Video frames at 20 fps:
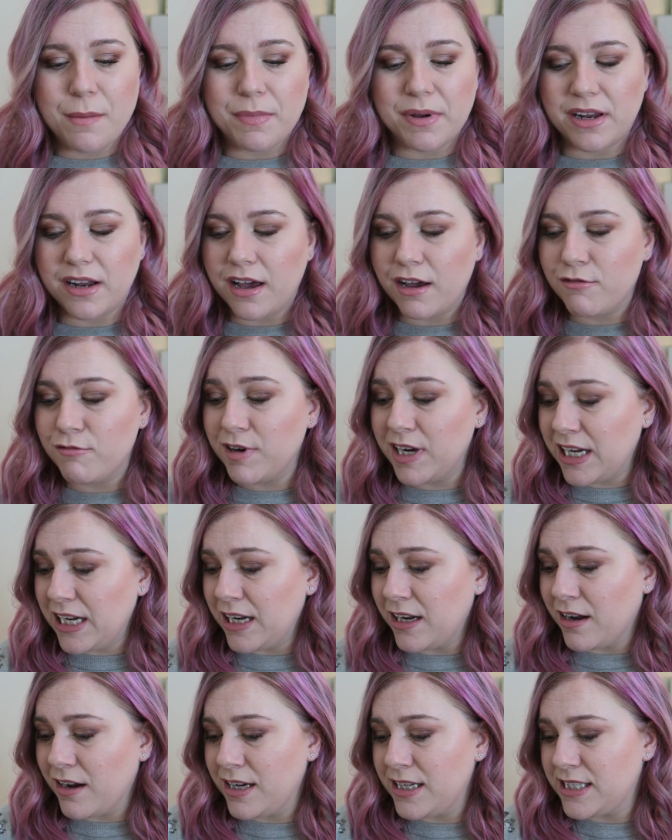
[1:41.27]
But I
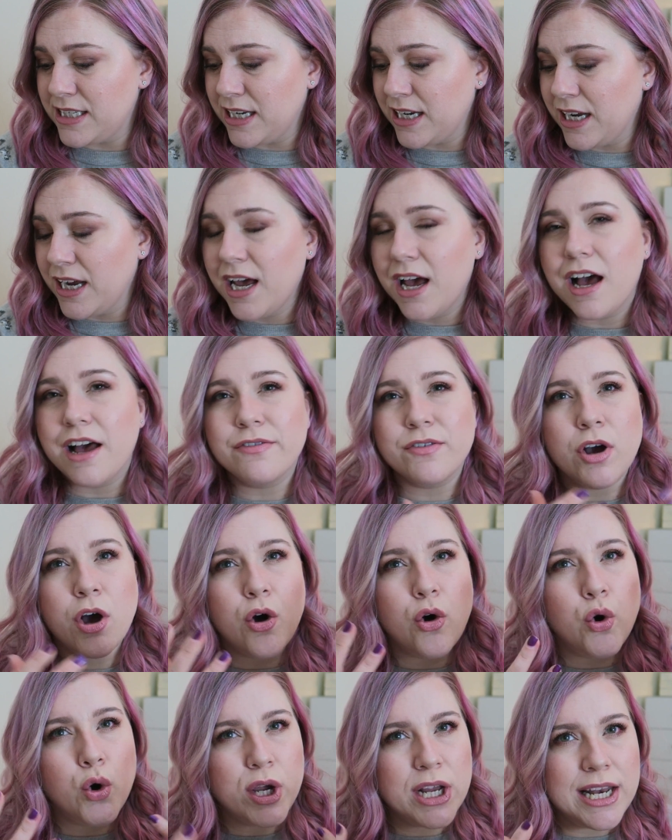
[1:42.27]
really liked it. I've
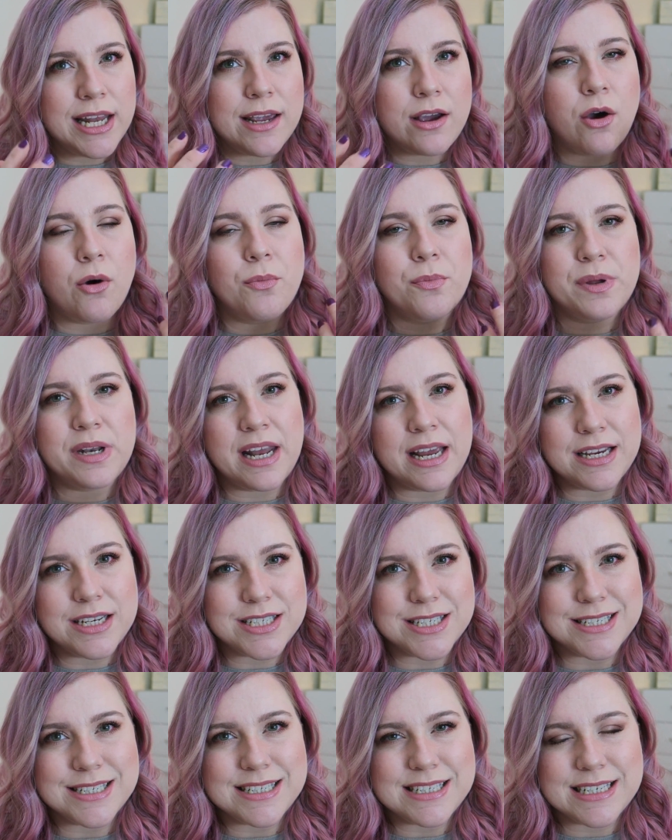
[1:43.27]
got oily
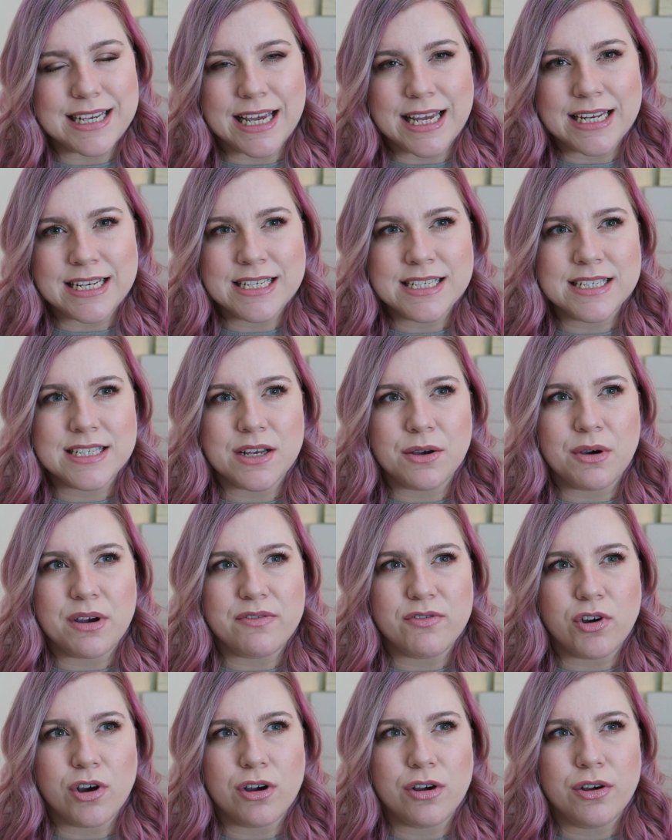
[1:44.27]
combination skin, so
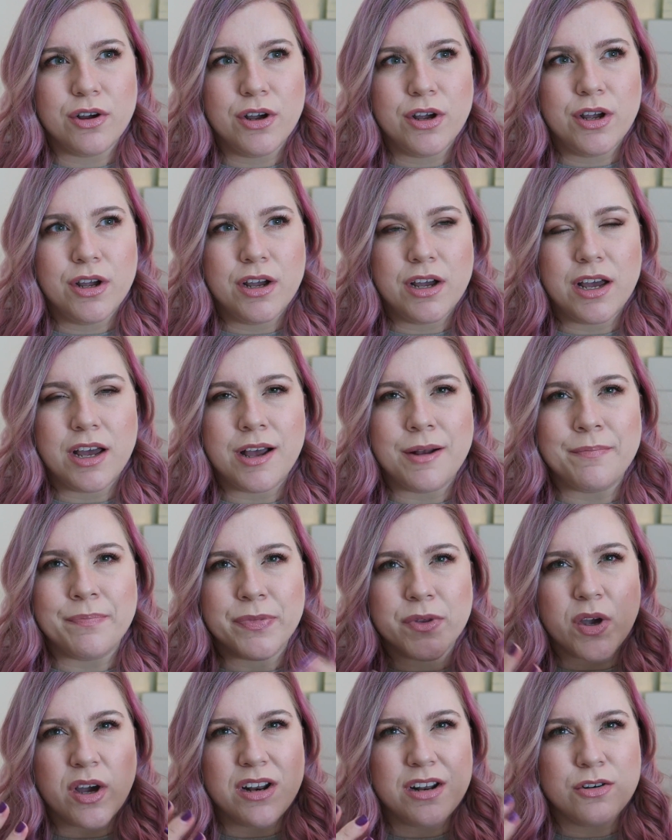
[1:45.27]
I've got
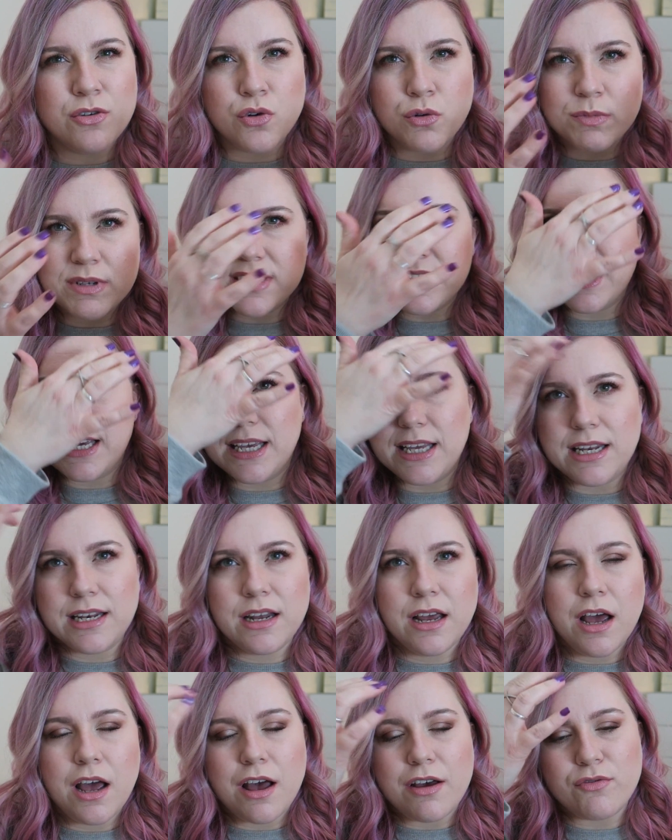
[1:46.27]
kind of normal
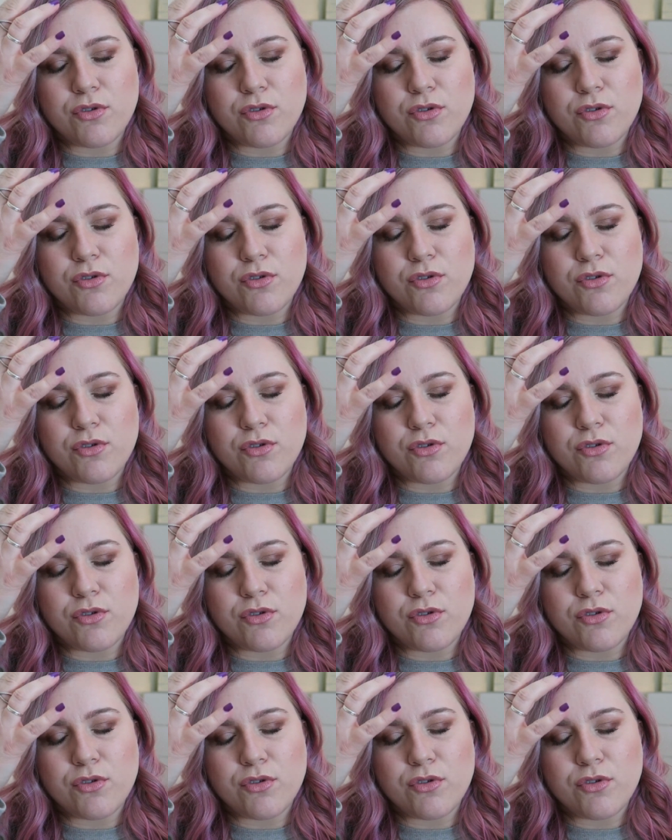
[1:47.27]
skin.